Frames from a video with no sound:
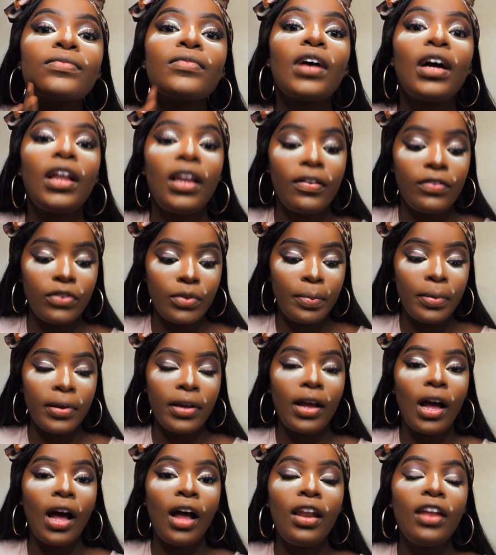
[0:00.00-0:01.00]
I love putting
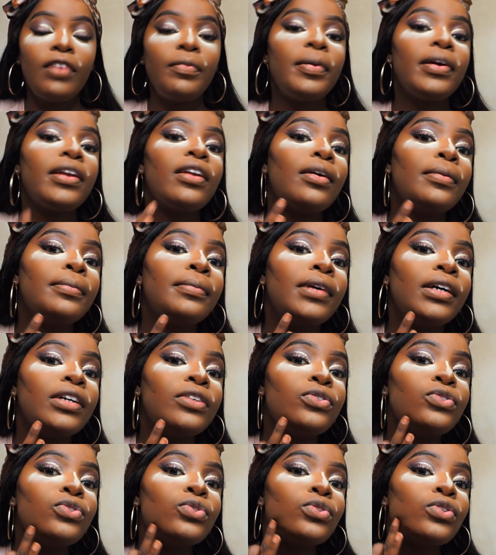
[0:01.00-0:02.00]
it on my
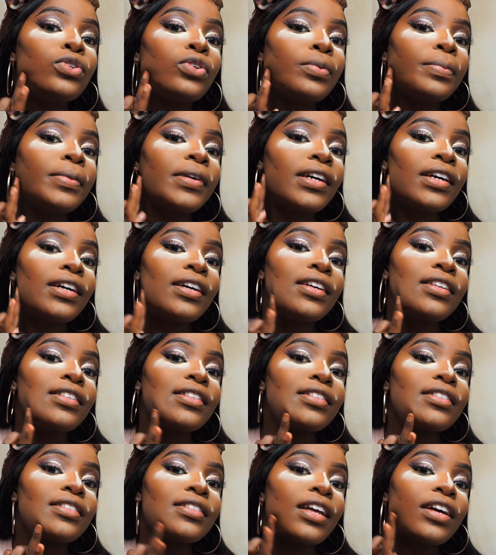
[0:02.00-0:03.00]
jaw because
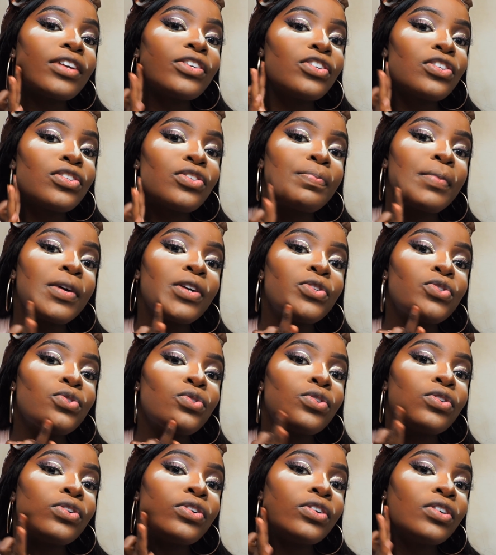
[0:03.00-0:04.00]
it snatches in my
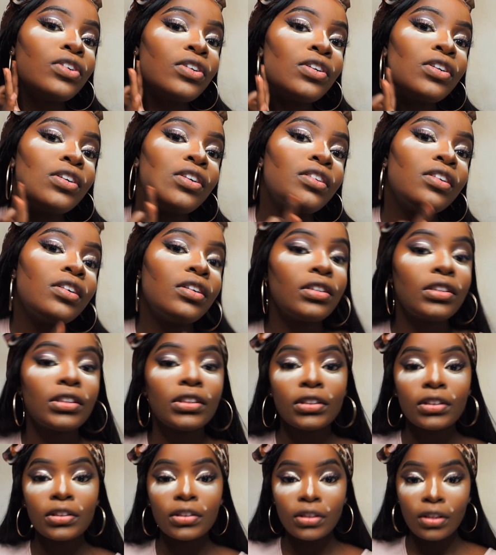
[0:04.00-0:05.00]
jaw.
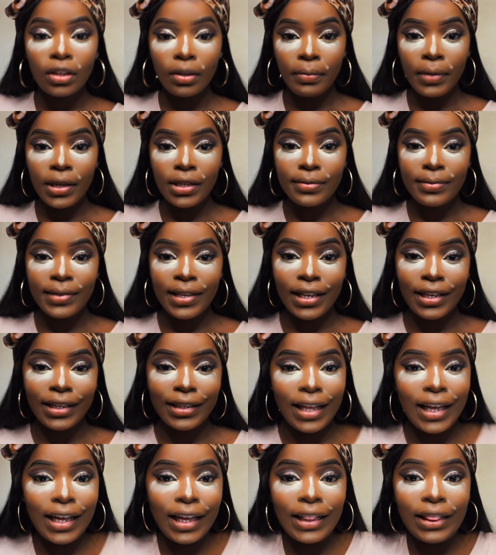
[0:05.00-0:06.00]
It makes me look
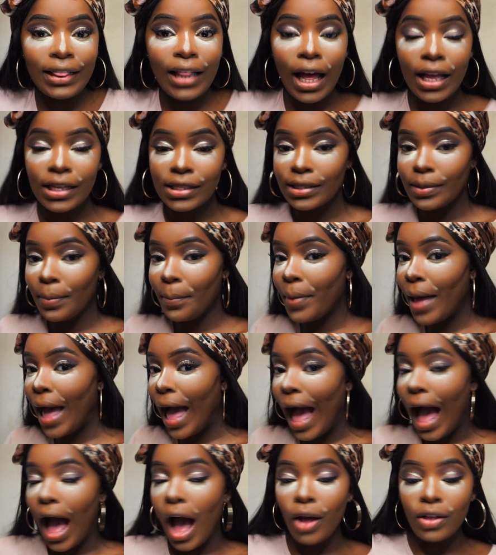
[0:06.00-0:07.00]
like I lost some
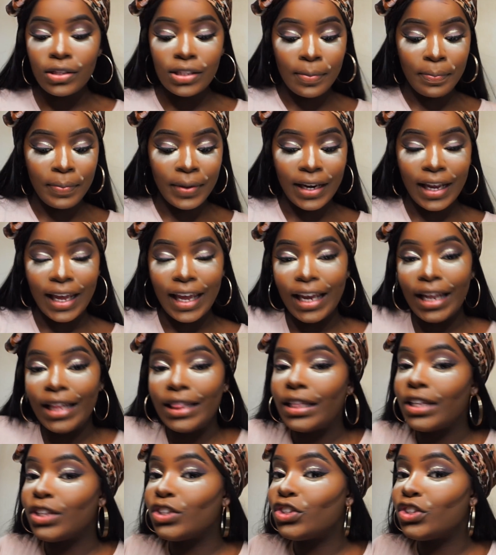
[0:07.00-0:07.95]
pounds. I've been hitting the